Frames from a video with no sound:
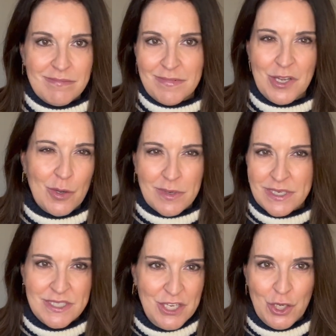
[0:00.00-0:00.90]
you know,
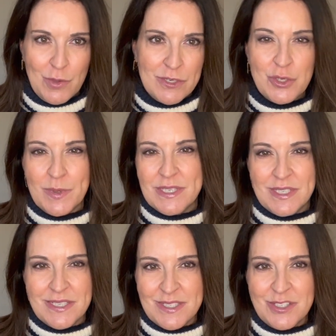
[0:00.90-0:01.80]
continue to
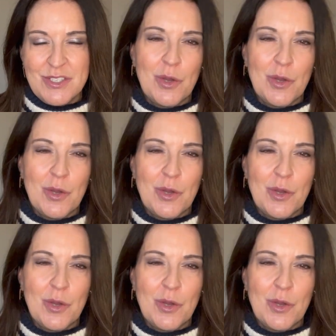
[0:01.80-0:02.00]
exist.